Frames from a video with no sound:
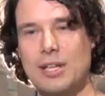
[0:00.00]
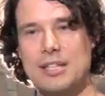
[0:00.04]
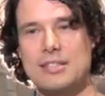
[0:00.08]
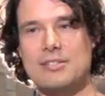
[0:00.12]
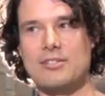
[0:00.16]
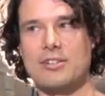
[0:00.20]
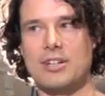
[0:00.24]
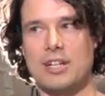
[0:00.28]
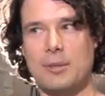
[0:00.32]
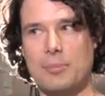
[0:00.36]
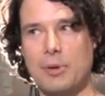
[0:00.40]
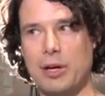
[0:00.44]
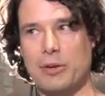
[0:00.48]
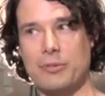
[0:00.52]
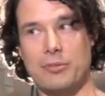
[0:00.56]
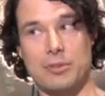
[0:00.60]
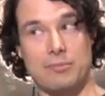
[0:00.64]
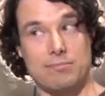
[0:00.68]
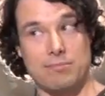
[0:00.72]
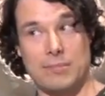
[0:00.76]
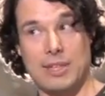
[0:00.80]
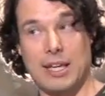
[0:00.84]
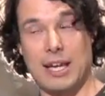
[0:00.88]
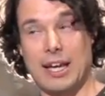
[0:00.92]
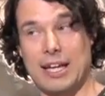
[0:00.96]
let's talk about
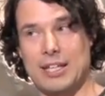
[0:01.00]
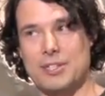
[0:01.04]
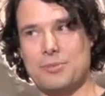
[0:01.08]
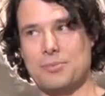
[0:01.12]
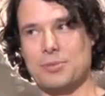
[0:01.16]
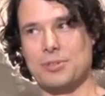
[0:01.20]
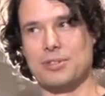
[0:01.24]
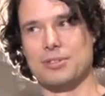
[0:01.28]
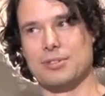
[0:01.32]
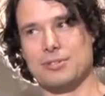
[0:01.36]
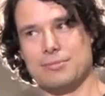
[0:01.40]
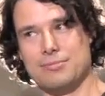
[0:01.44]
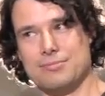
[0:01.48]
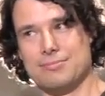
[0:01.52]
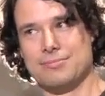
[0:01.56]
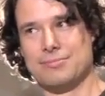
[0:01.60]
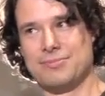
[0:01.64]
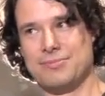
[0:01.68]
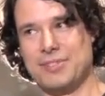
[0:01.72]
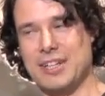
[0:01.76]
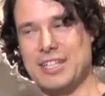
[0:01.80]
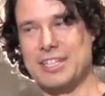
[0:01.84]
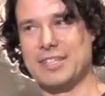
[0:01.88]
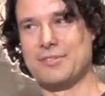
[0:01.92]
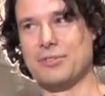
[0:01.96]
the actual
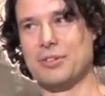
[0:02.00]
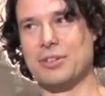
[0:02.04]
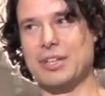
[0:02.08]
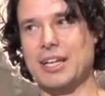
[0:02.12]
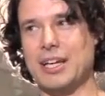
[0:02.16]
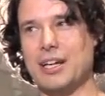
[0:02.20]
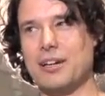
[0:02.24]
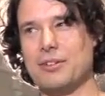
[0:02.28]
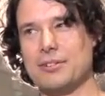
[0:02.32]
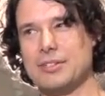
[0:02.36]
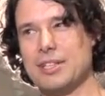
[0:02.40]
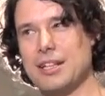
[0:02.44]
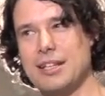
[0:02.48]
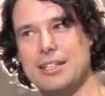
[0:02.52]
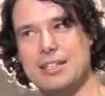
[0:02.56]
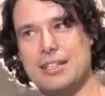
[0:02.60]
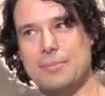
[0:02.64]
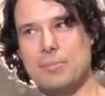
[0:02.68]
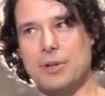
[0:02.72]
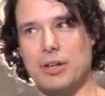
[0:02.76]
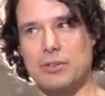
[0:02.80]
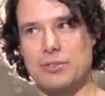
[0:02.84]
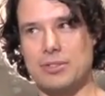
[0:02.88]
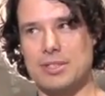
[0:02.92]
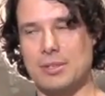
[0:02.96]
festival now. Tell us
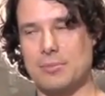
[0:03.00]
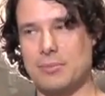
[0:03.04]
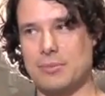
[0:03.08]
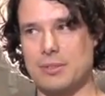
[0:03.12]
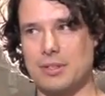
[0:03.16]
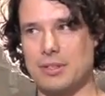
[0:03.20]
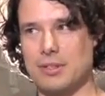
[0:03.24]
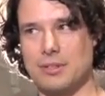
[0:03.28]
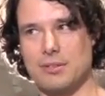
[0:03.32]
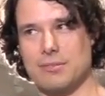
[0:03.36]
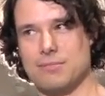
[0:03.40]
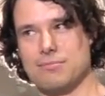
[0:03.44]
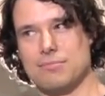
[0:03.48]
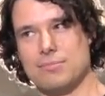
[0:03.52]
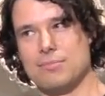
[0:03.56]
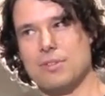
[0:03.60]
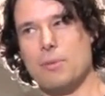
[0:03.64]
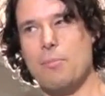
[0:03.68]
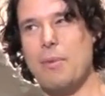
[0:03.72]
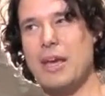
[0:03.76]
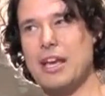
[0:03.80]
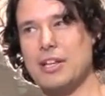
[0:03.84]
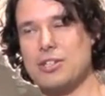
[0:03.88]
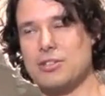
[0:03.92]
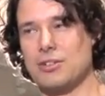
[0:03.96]
about some of the
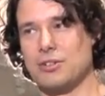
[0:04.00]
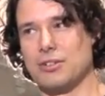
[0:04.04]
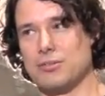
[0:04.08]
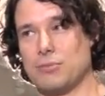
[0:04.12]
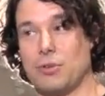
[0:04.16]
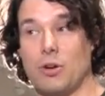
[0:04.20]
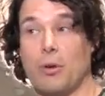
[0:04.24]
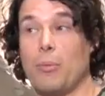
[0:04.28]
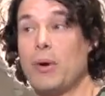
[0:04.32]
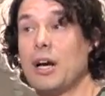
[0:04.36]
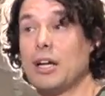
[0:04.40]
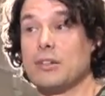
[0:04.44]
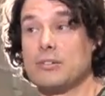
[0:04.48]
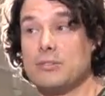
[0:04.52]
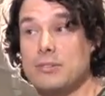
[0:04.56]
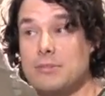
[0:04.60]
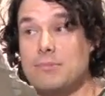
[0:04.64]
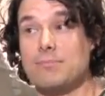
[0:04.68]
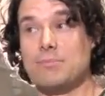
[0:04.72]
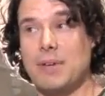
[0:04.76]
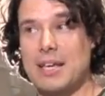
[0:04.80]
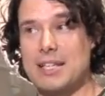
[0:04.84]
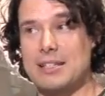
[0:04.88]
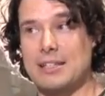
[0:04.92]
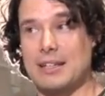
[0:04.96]
major, or well,
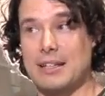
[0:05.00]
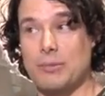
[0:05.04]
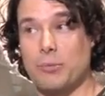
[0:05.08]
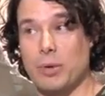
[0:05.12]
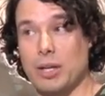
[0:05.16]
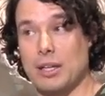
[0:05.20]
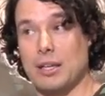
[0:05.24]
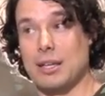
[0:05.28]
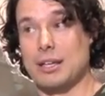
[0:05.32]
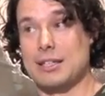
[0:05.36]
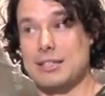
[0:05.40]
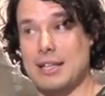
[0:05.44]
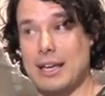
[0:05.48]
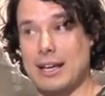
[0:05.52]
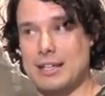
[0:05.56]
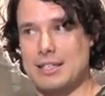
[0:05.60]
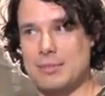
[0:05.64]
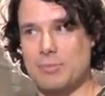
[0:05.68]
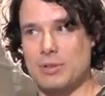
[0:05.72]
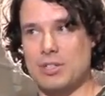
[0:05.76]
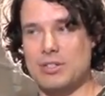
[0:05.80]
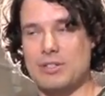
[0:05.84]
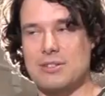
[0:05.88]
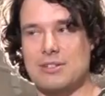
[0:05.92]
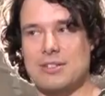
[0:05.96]
basically what
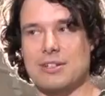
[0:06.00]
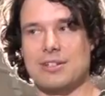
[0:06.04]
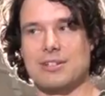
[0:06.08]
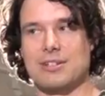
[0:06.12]
exhibitions